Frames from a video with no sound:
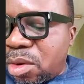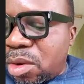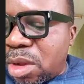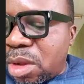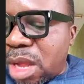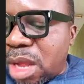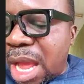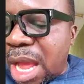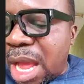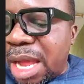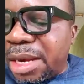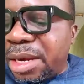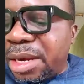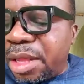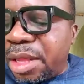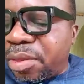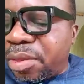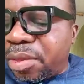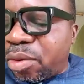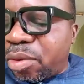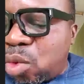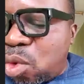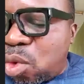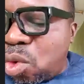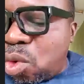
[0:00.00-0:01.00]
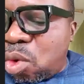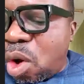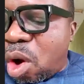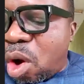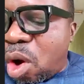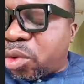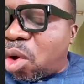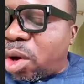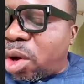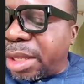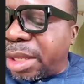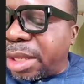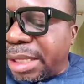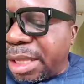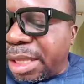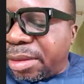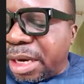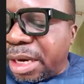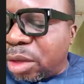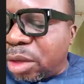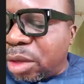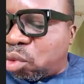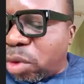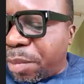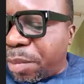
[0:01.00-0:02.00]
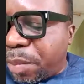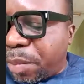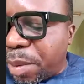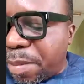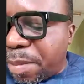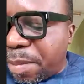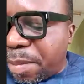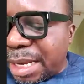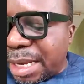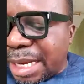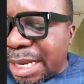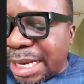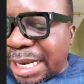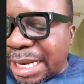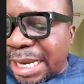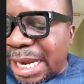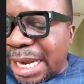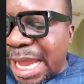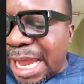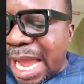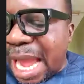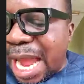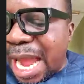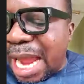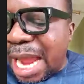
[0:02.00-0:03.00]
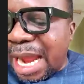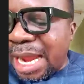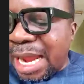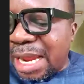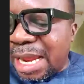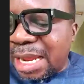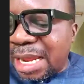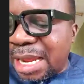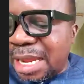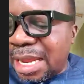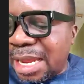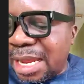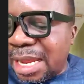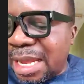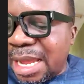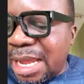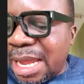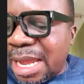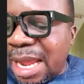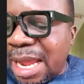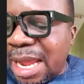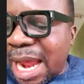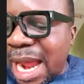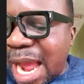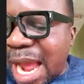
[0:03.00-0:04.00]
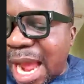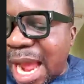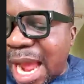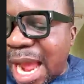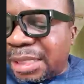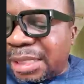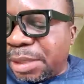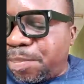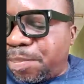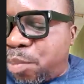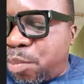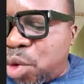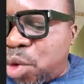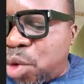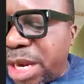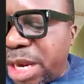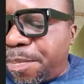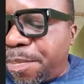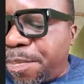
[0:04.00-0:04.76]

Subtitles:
the school authorities need to implement clear anti-bullying